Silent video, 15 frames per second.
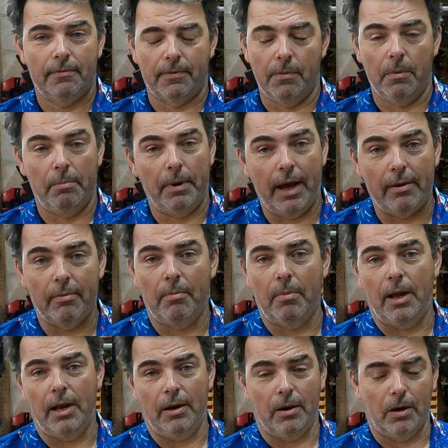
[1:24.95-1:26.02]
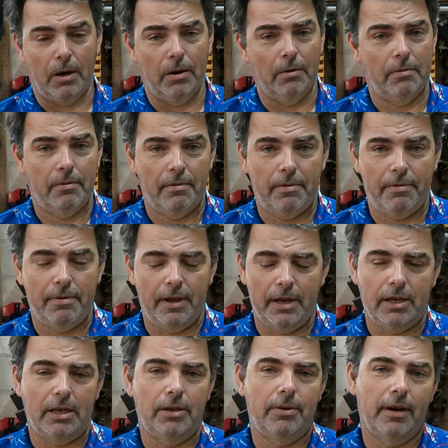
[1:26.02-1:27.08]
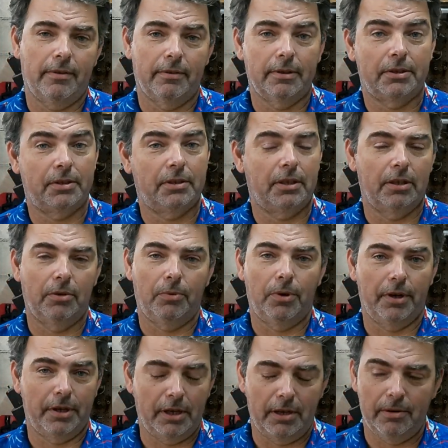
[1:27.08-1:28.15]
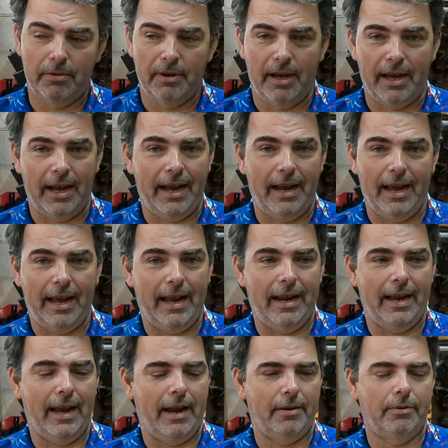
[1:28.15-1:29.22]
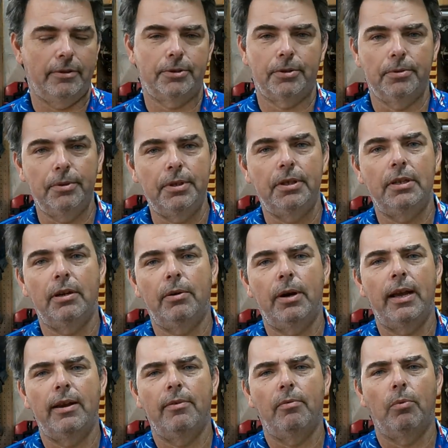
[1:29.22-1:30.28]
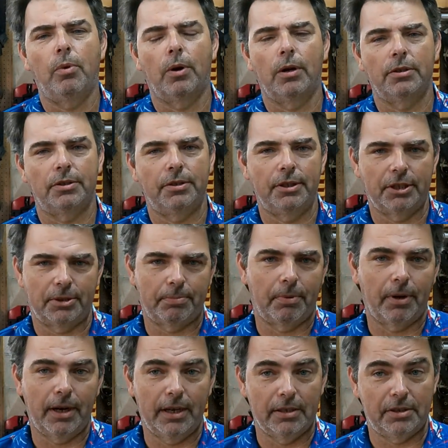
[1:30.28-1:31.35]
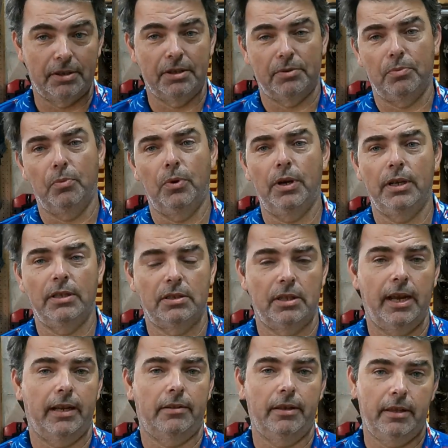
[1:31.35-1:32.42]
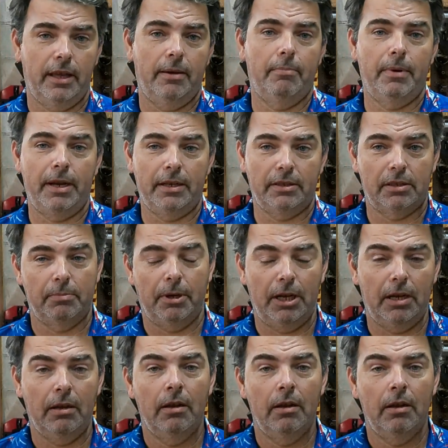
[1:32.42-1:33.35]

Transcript: from the bottom of my heart, thank you, every single one of you. I truly don't have words to express just what exactly that means to me.